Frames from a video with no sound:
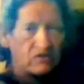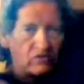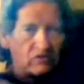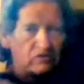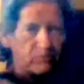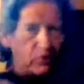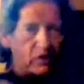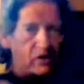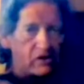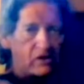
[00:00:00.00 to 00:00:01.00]
Let's put a
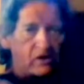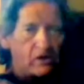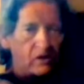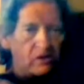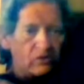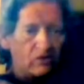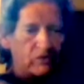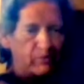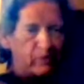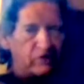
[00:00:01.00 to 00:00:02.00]
little
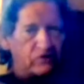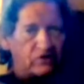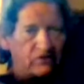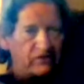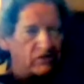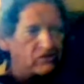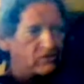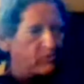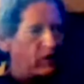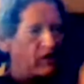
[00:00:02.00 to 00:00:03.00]
digit
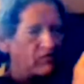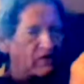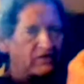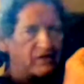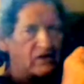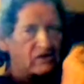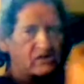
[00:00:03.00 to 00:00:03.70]
bot right there.